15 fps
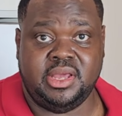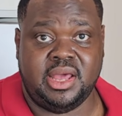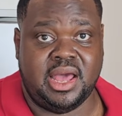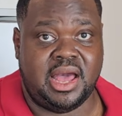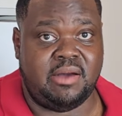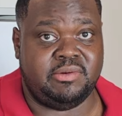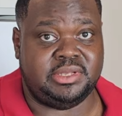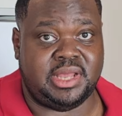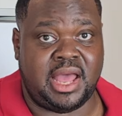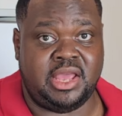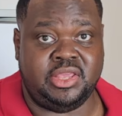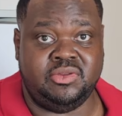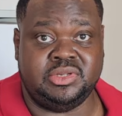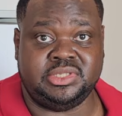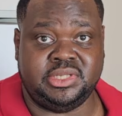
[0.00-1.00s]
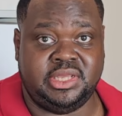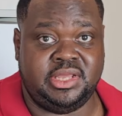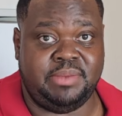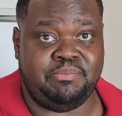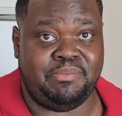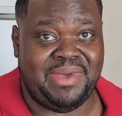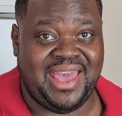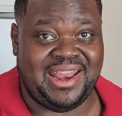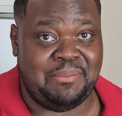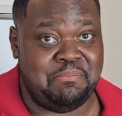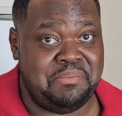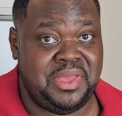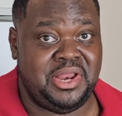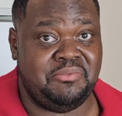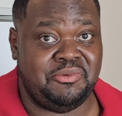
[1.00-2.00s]
I usually, at a
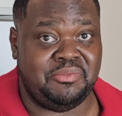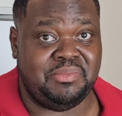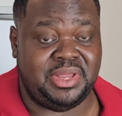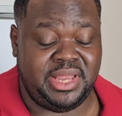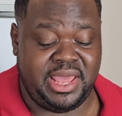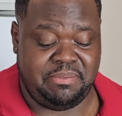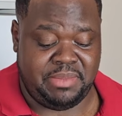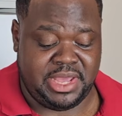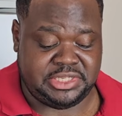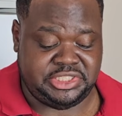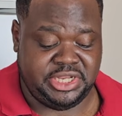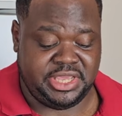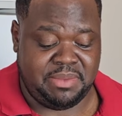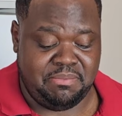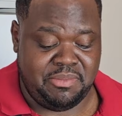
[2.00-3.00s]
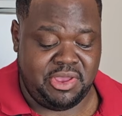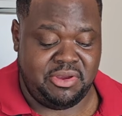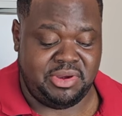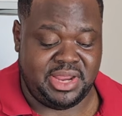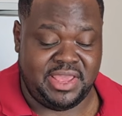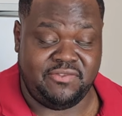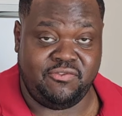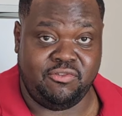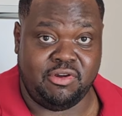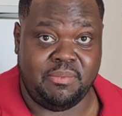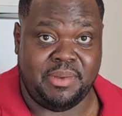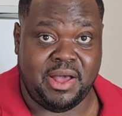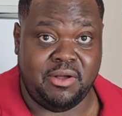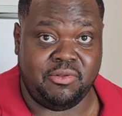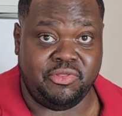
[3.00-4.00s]
minimum, let my chicken marinate for
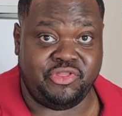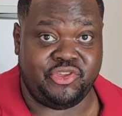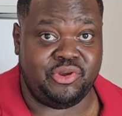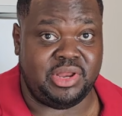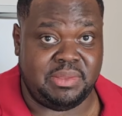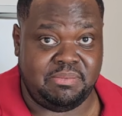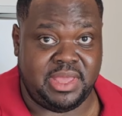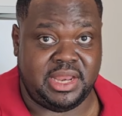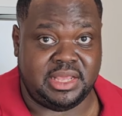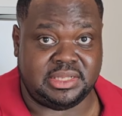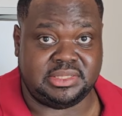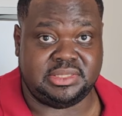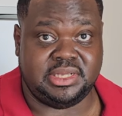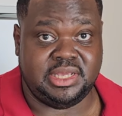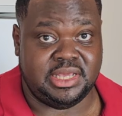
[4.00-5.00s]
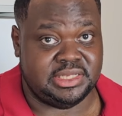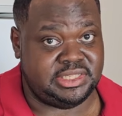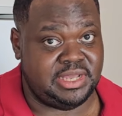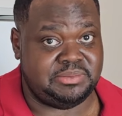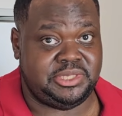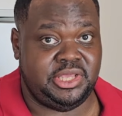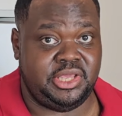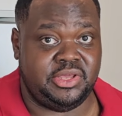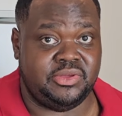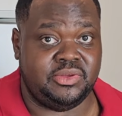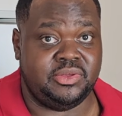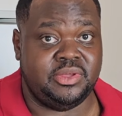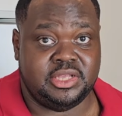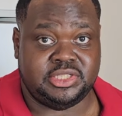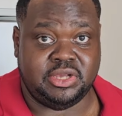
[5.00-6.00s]
about 30 minutes. It's up to you.
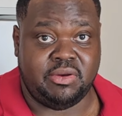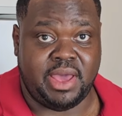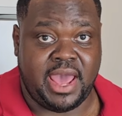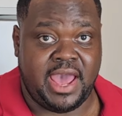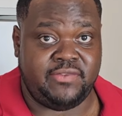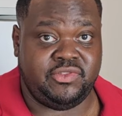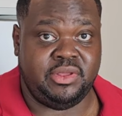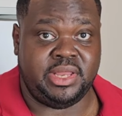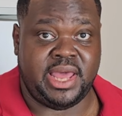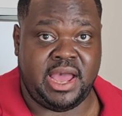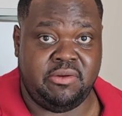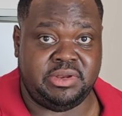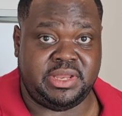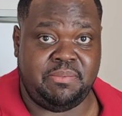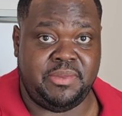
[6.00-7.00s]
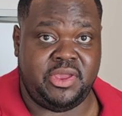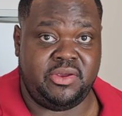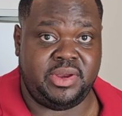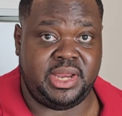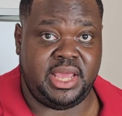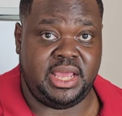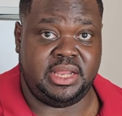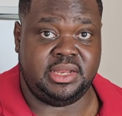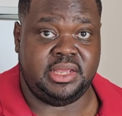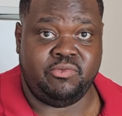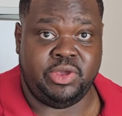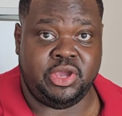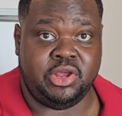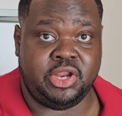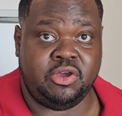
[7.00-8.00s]
So after you allow it to marinate,
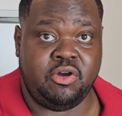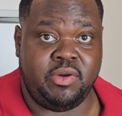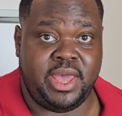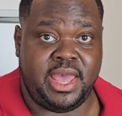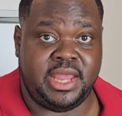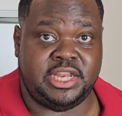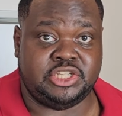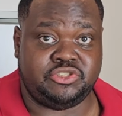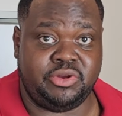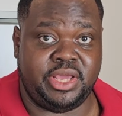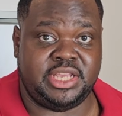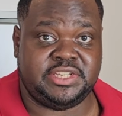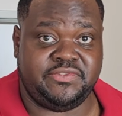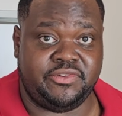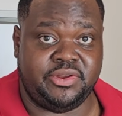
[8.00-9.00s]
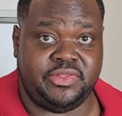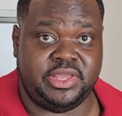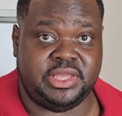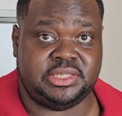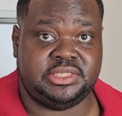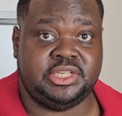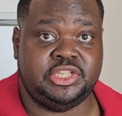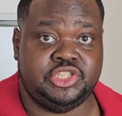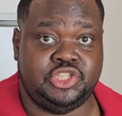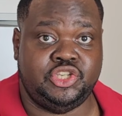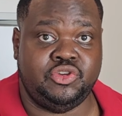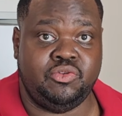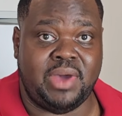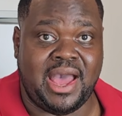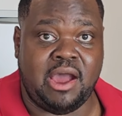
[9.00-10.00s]
we're gonna go ahead and transfer this
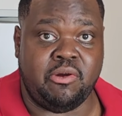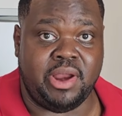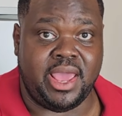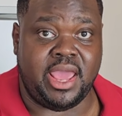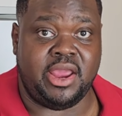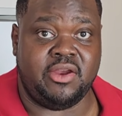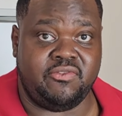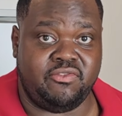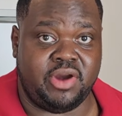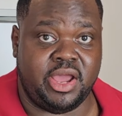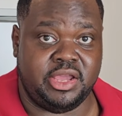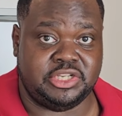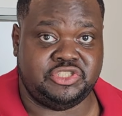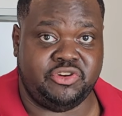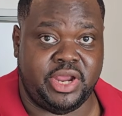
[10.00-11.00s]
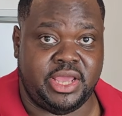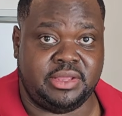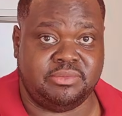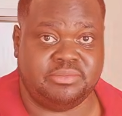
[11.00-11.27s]
to our air fryer tray.